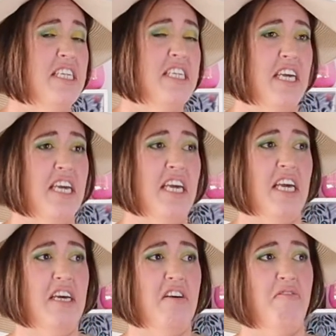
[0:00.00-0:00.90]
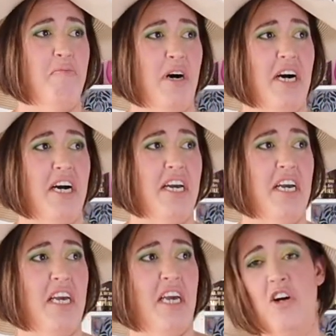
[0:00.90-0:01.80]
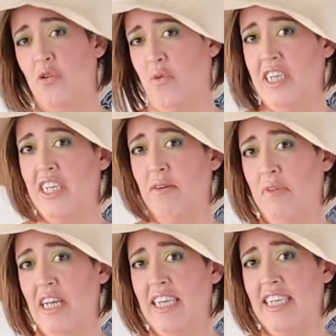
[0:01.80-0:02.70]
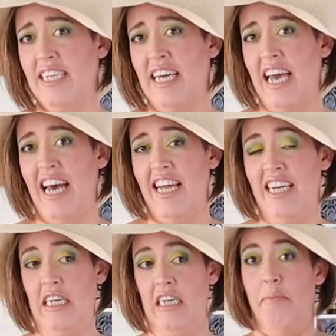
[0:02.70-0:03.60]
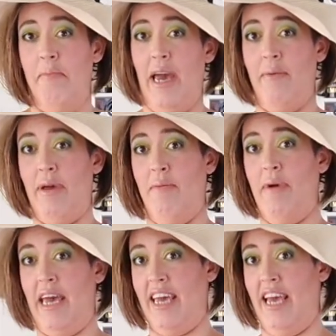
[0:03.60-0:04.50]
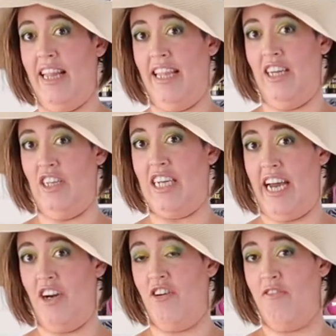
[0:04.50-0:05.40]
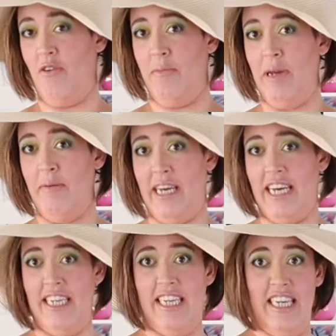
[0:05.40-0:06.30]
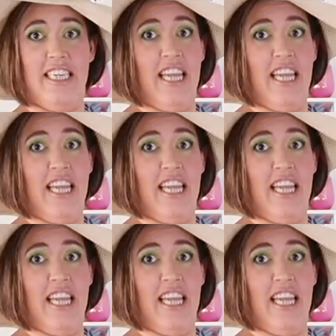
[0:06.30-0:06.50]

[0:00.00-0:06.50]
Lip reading: see if my alteration place can maybe make it a little tighter for me, because it's